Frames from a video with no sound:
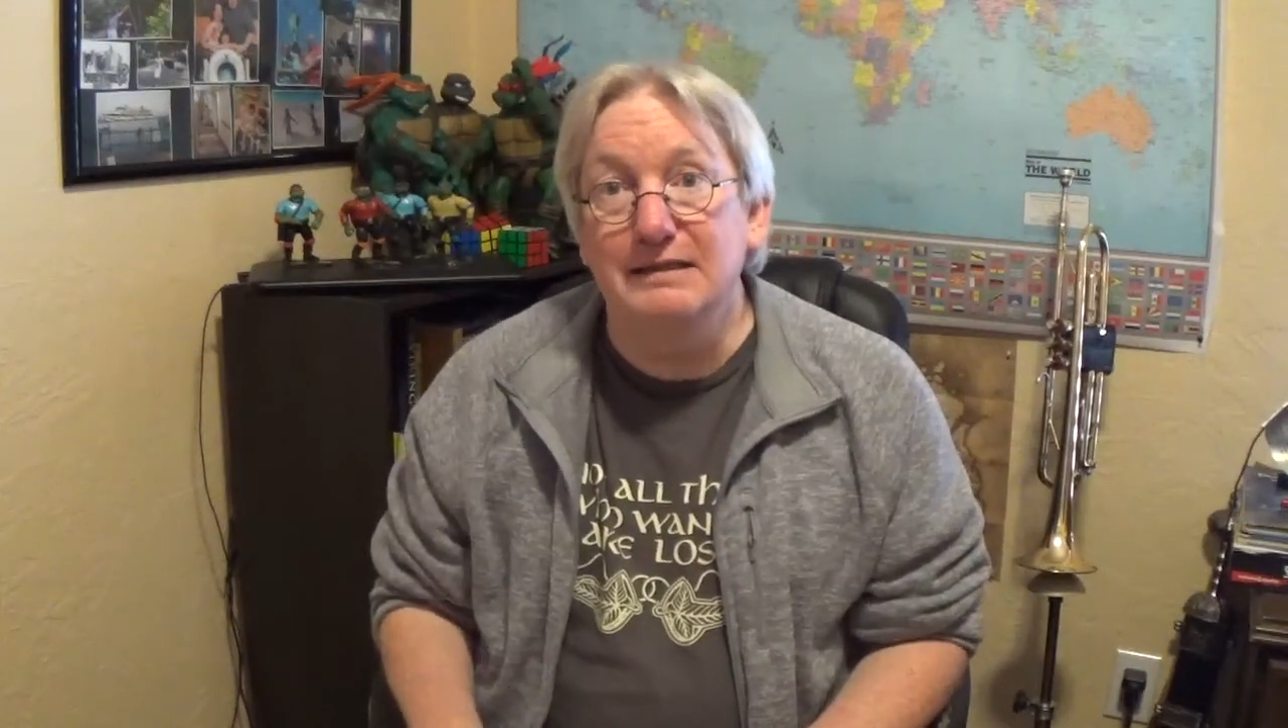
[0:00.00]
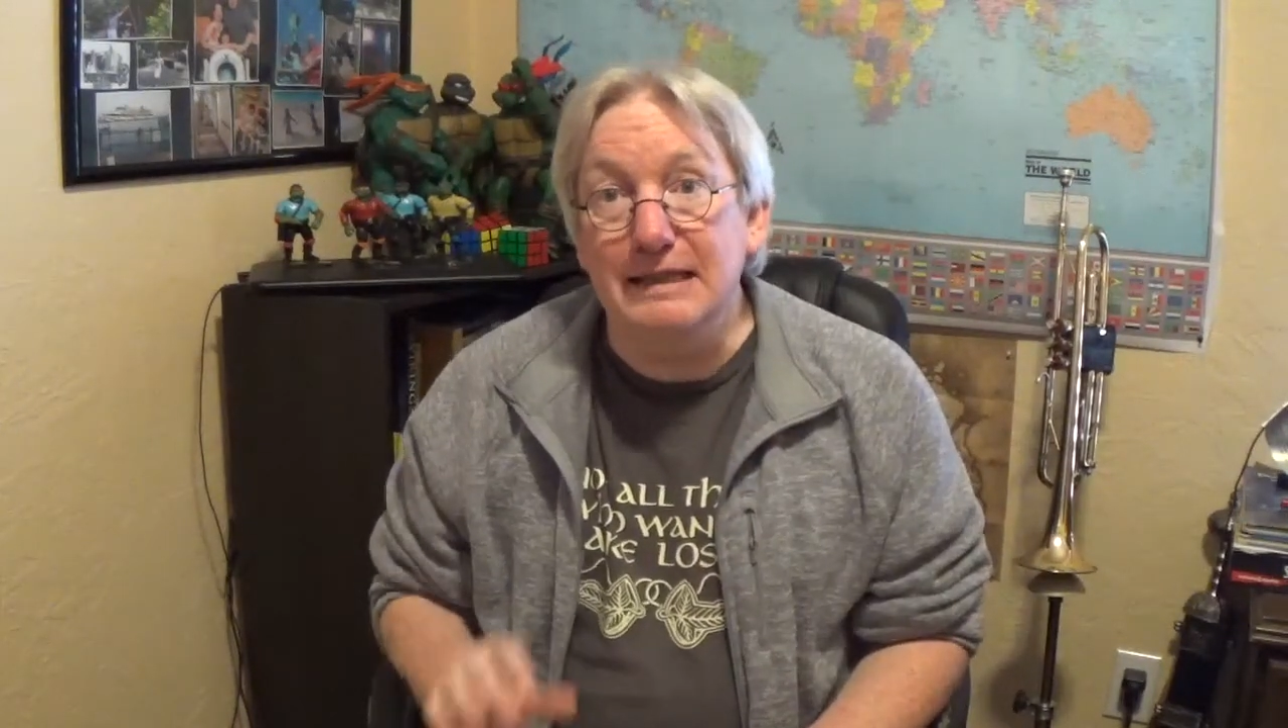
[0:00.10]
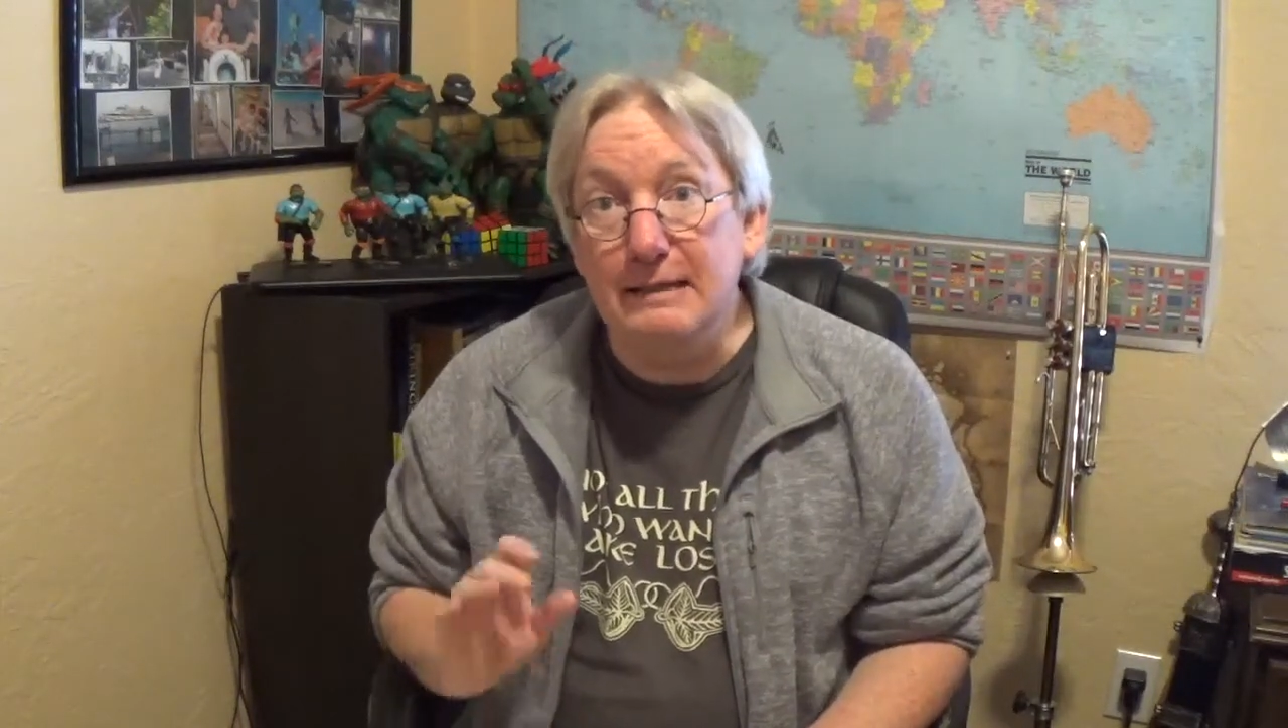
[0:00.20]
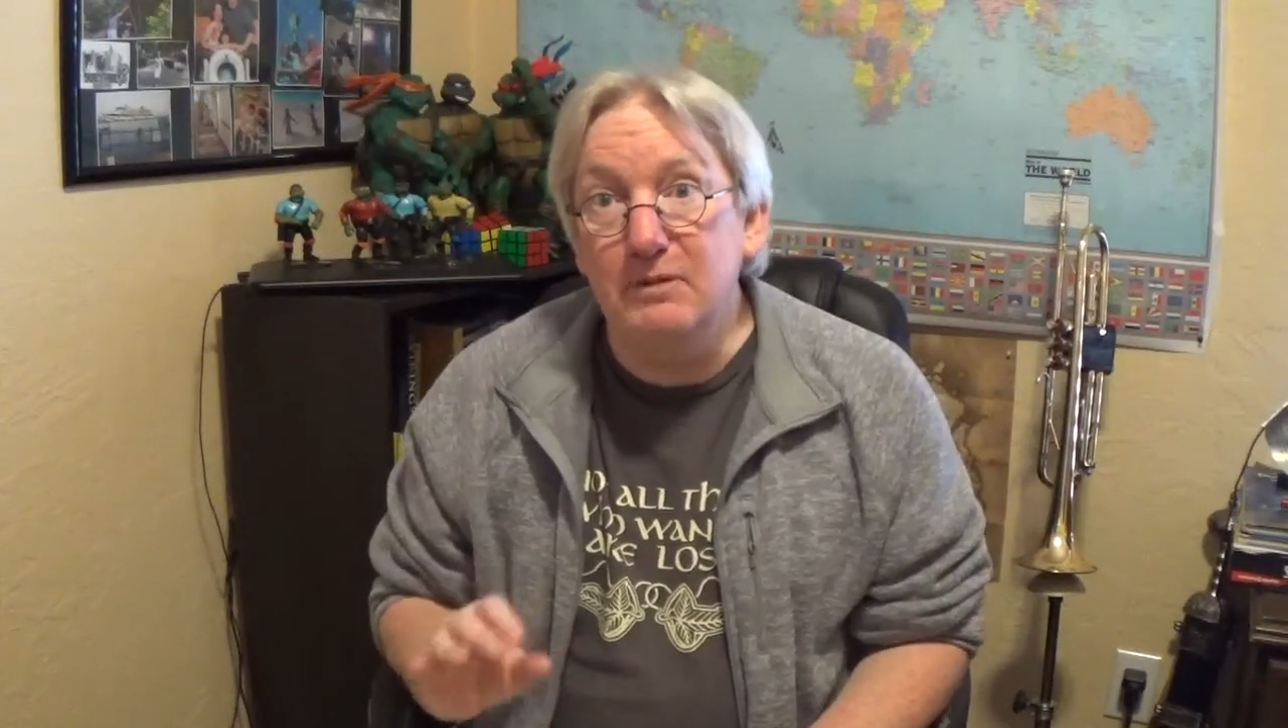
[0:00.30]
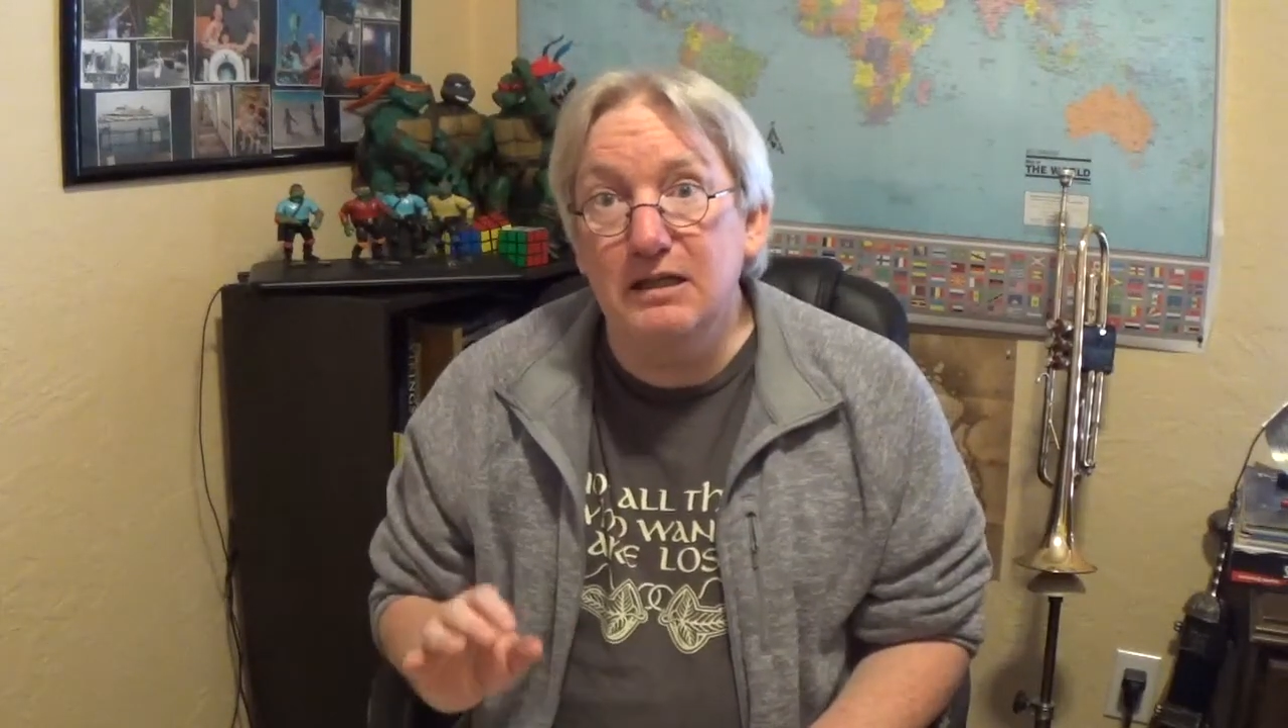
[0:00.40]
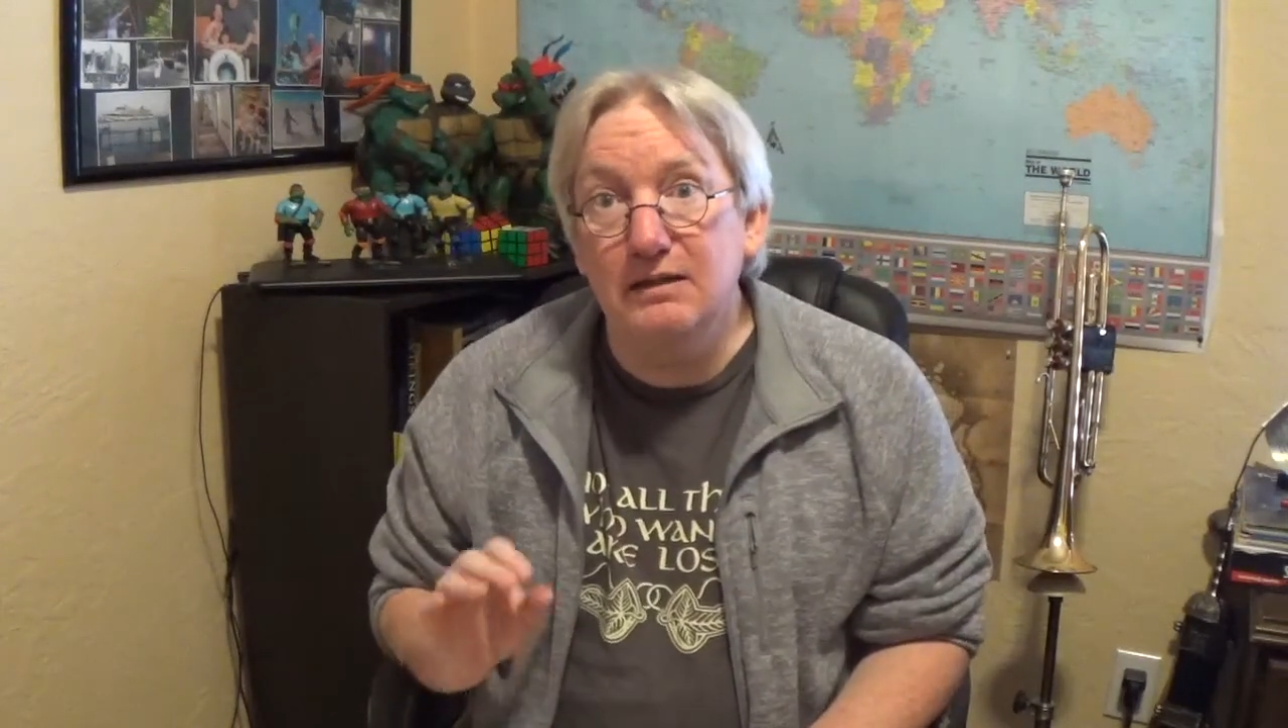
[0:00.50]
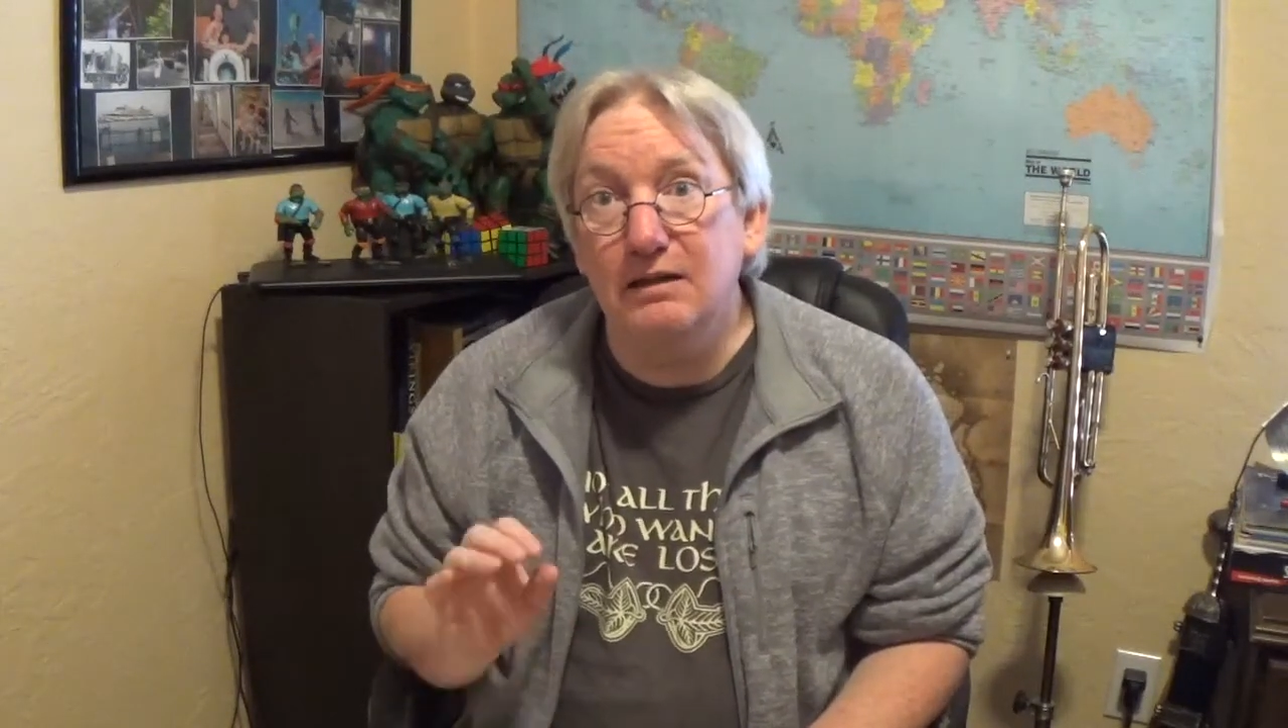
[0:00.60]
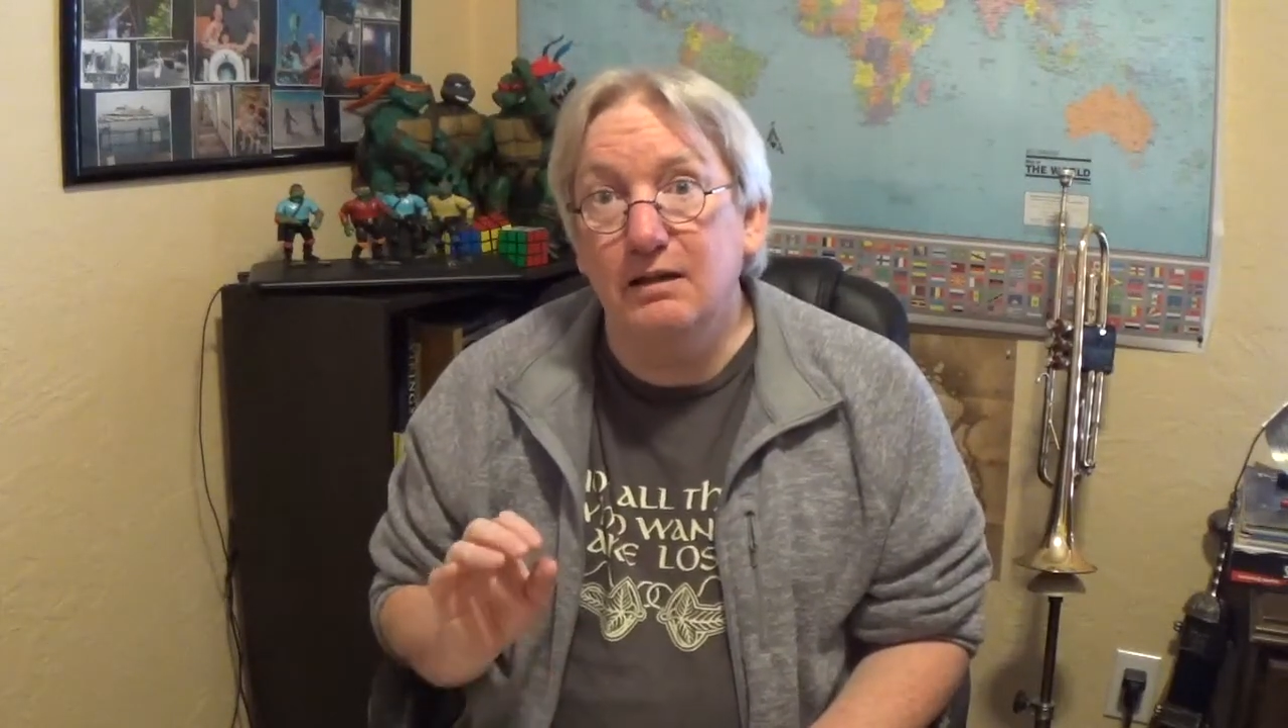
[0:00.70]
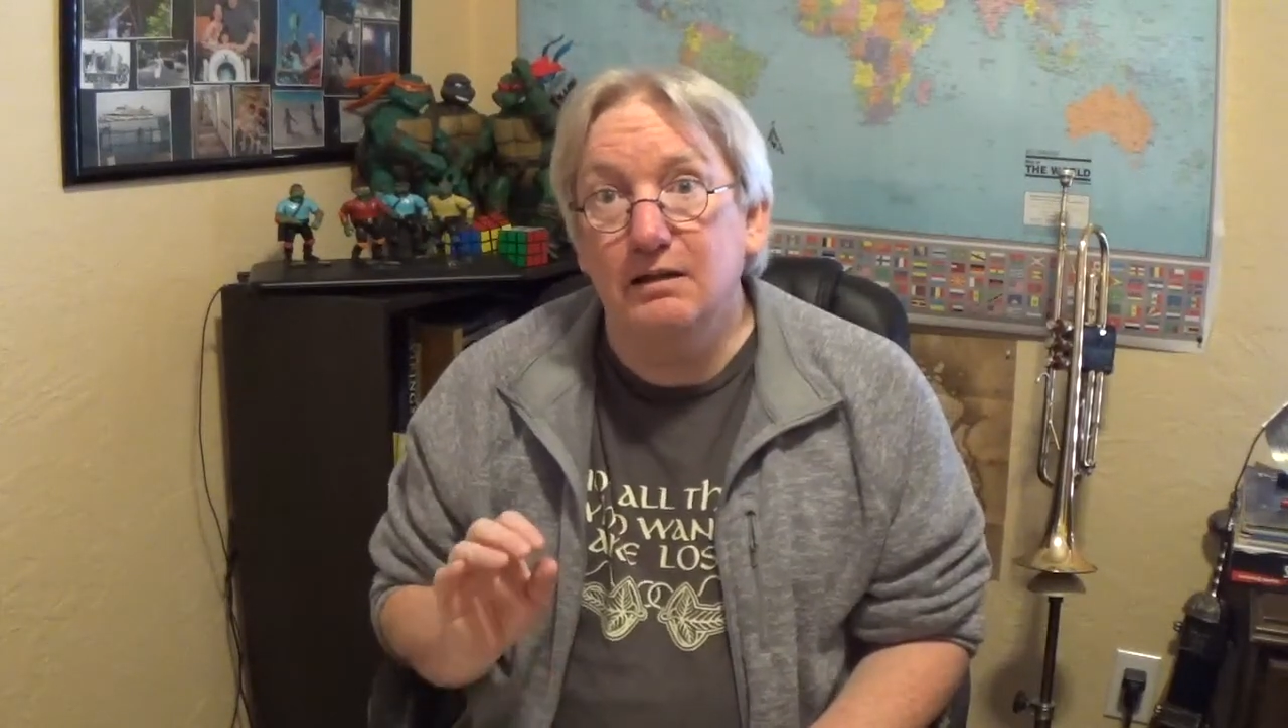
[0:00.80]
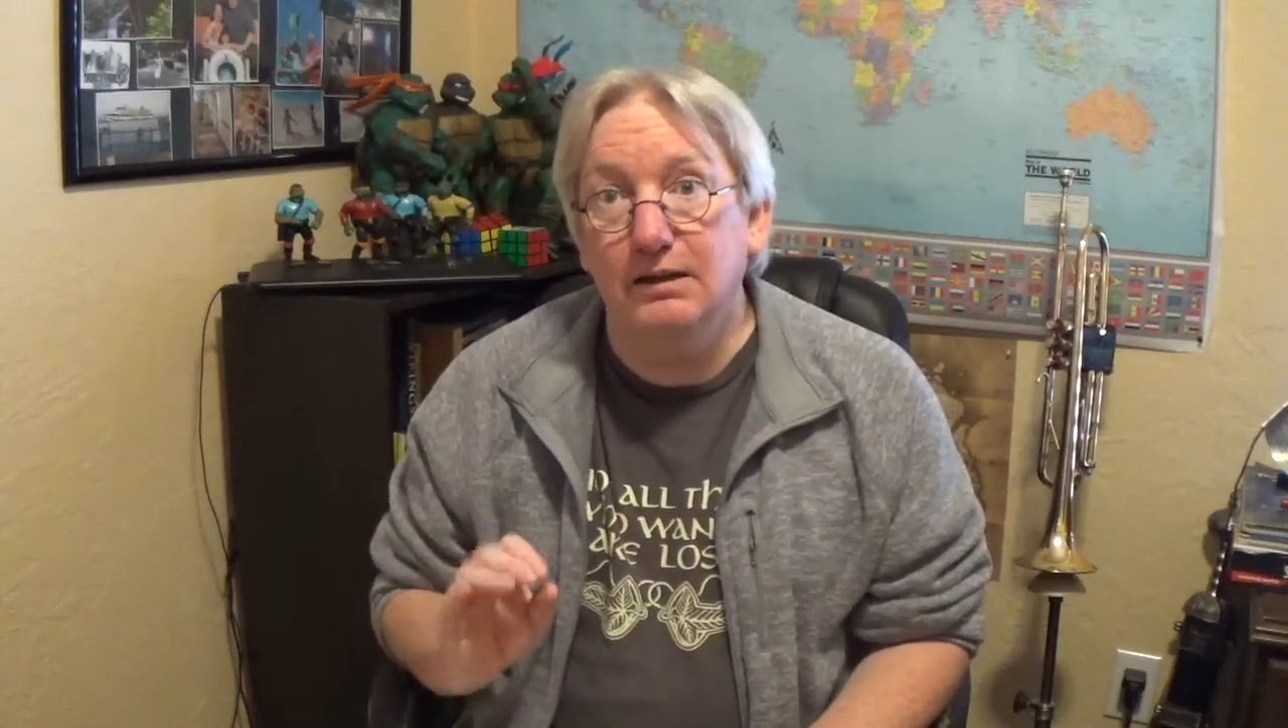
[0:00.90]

Nemean